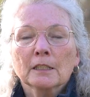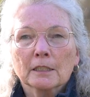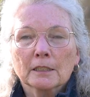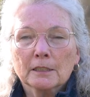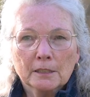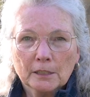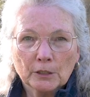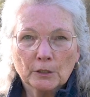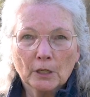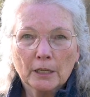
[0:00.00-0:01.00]
and
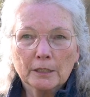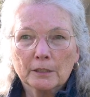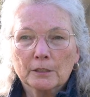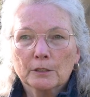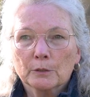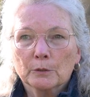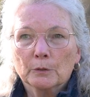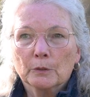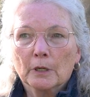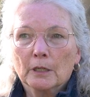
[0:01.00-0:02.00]
continued on
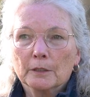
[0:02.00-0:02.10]
into